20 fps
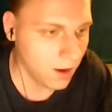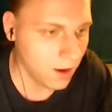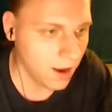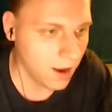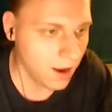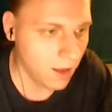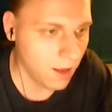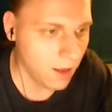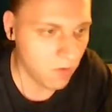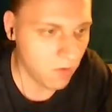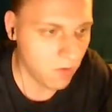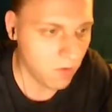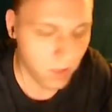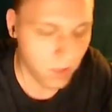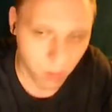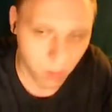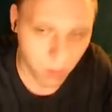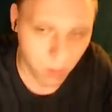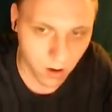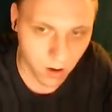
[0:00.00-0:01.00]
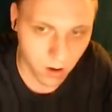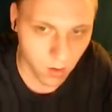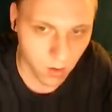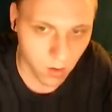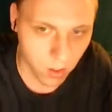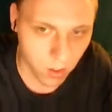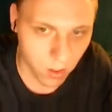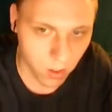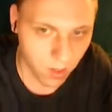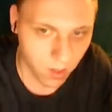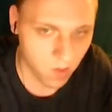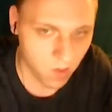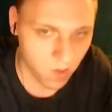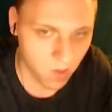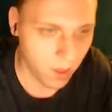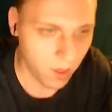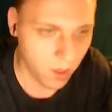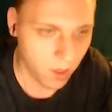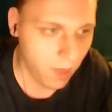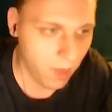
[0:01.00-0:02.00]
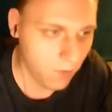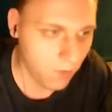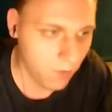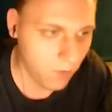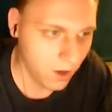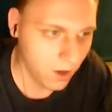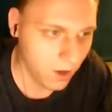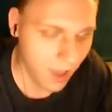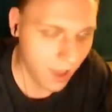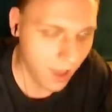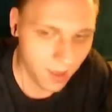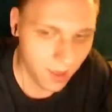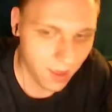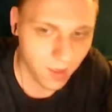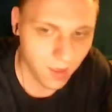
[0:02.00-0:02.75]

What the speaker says: if statement logic is if day